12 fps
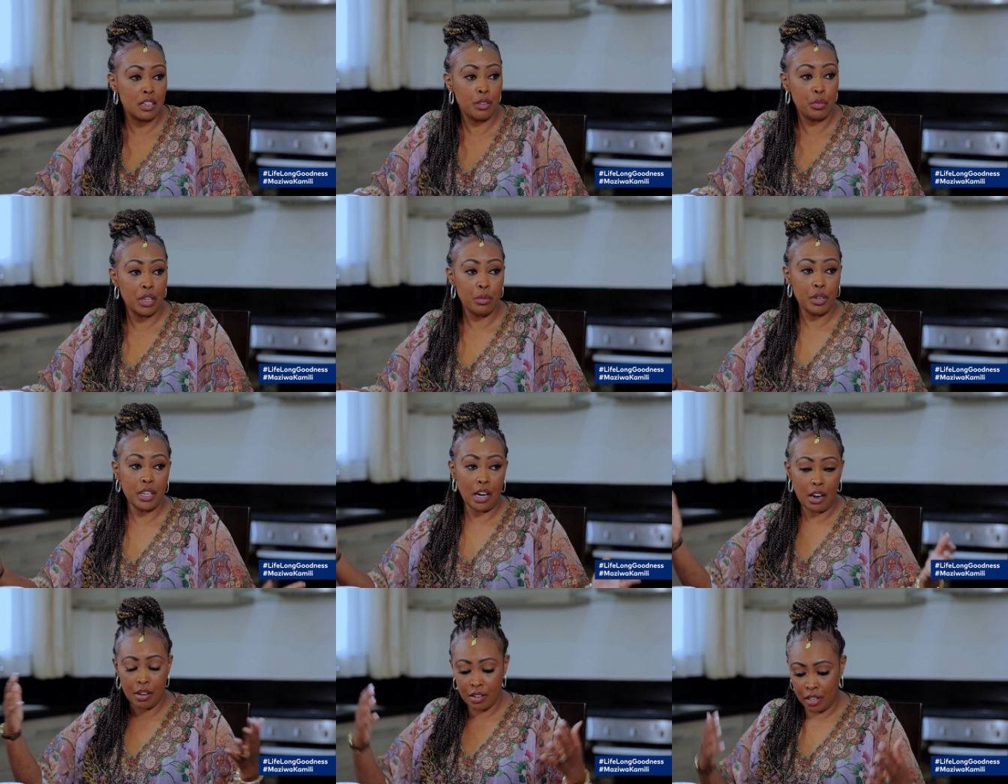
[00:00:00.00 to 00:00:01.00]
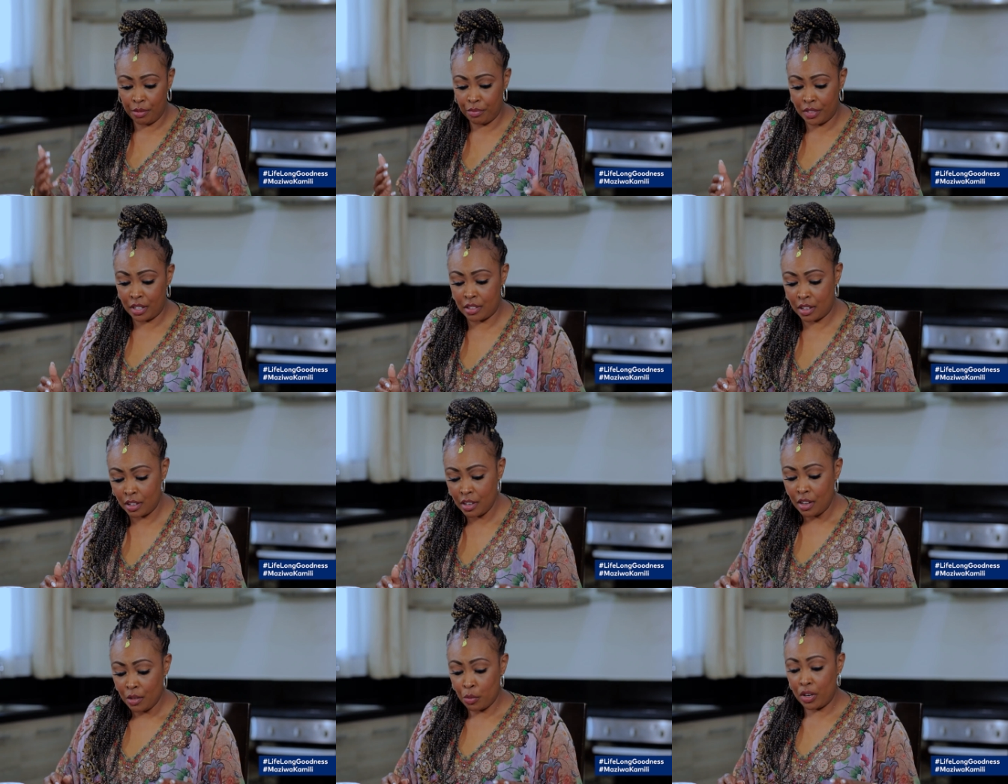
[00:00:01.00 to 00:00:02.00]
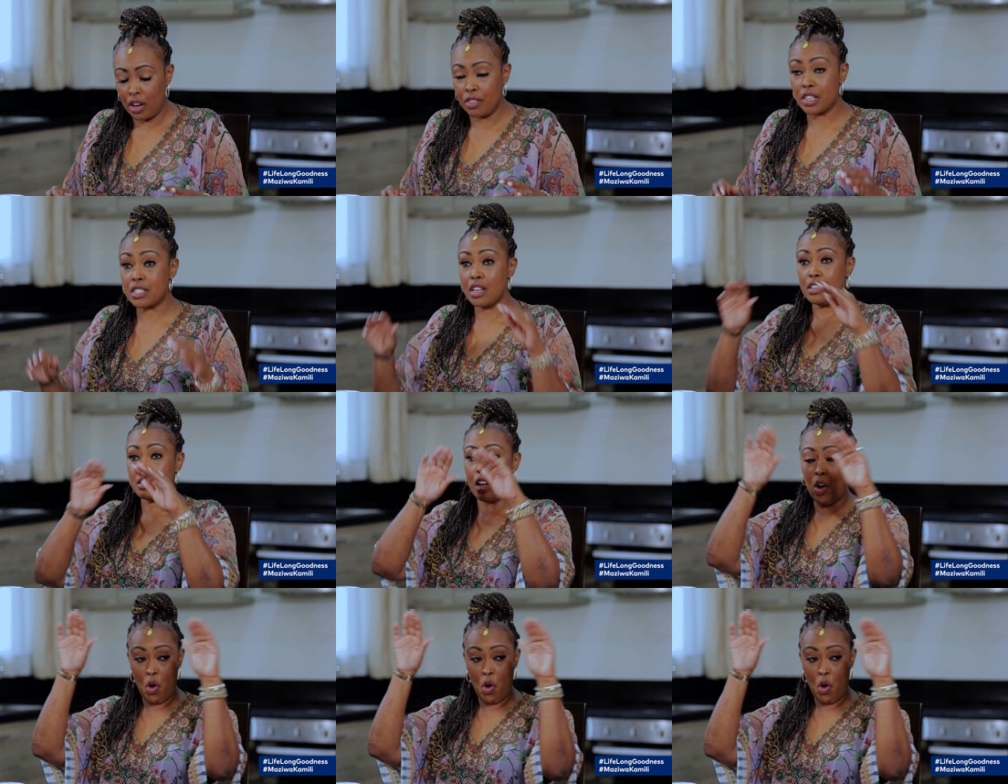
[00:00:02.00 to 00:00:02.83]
and we are the center